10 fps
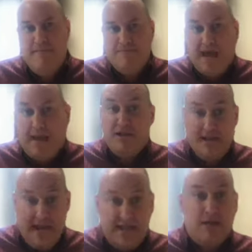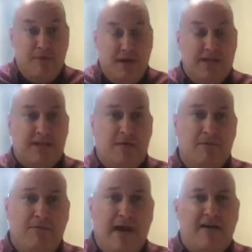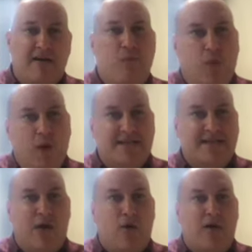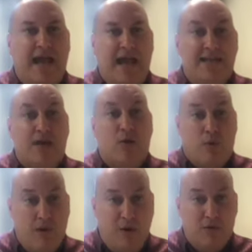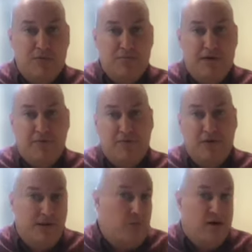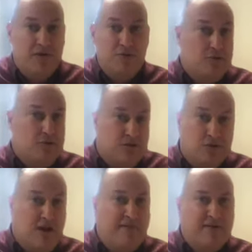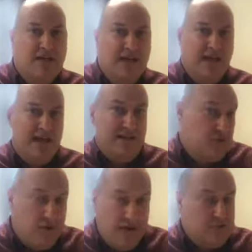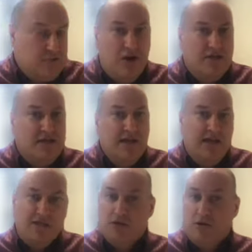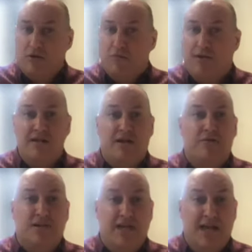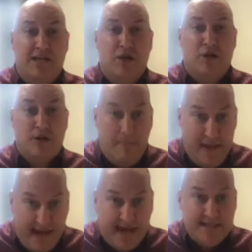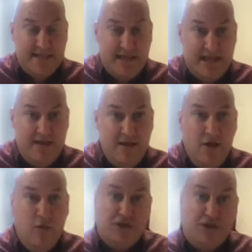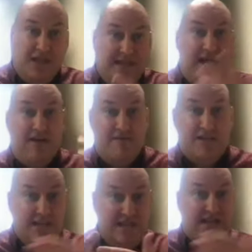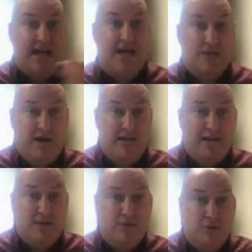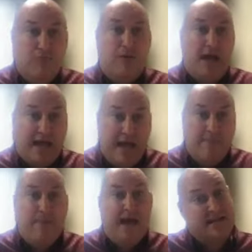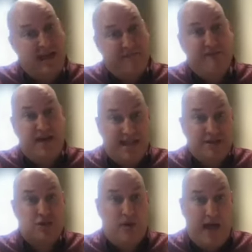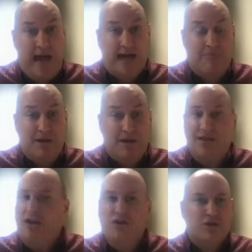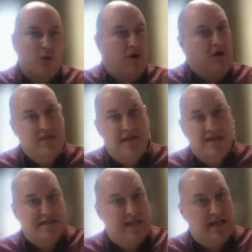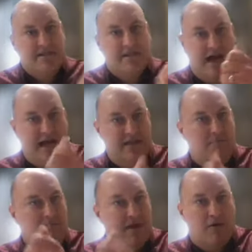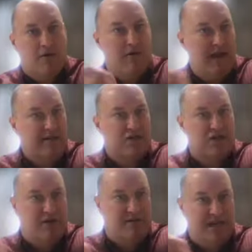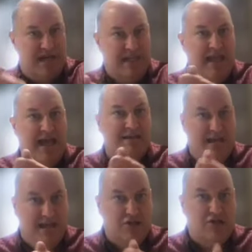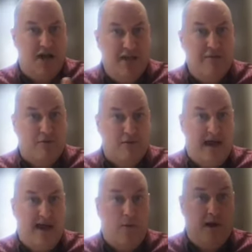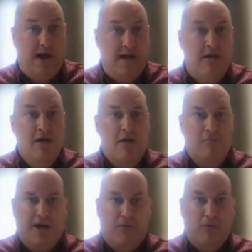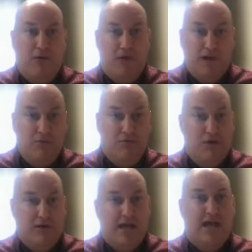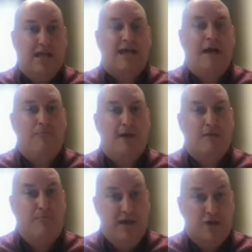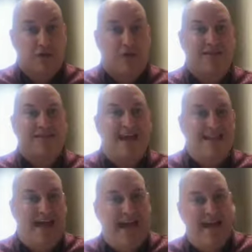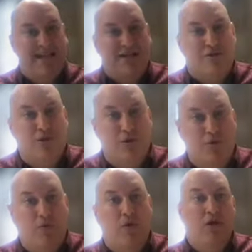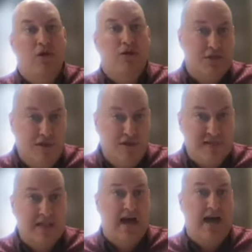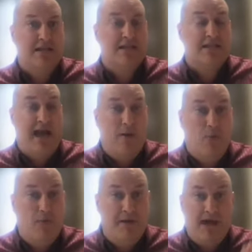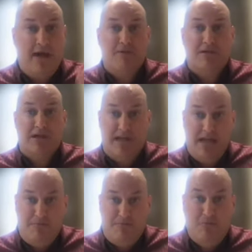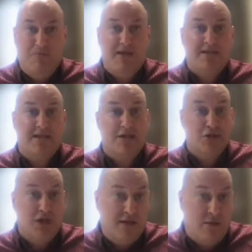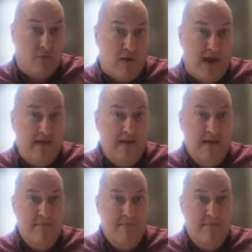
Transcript: that planning piece comes back of what's that organic growth. But really, Wonjun and Travis and Charles, it starts around understanding your capacity, which then obviously ties right into, again, back to that financial acumen. So all these things kind of mirror and start to connect to each other that way, but really looking at that big picture and then adding new service lines that will be able to keep you busy and generate.